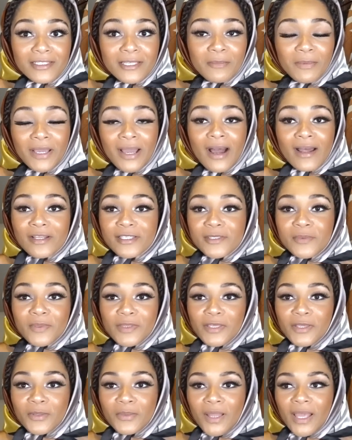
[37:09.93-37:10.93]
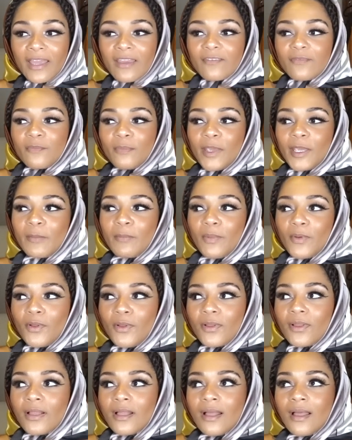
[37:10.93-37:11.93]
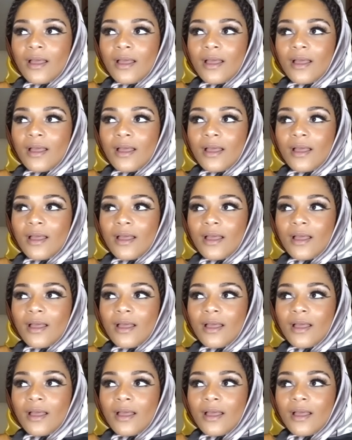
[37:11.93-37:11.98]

to be honest with you. Like if people,